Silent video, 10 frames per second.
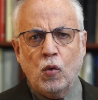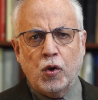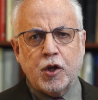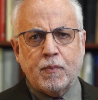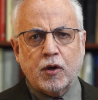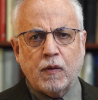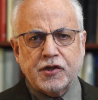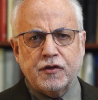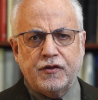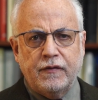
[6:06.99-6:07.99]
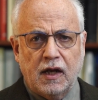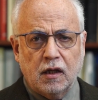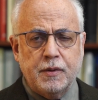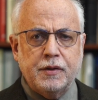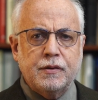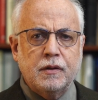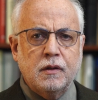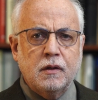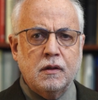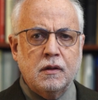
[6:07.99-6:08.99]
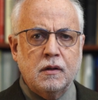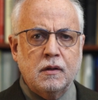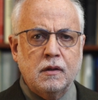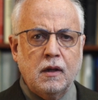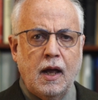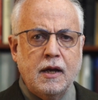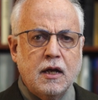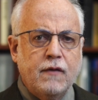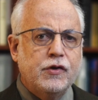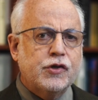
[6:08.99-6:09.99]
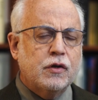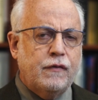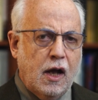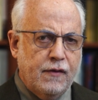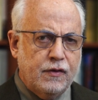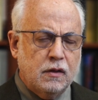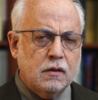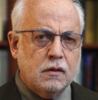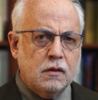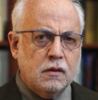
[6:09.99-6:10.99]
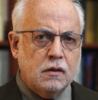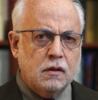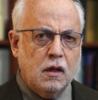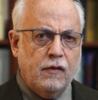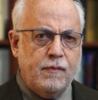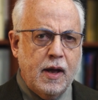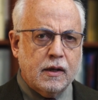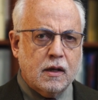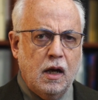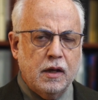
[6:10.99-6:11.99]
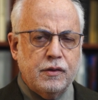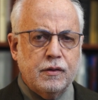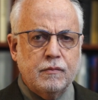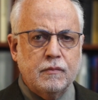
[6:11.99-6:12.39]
with the progressive development and even survival of mankind.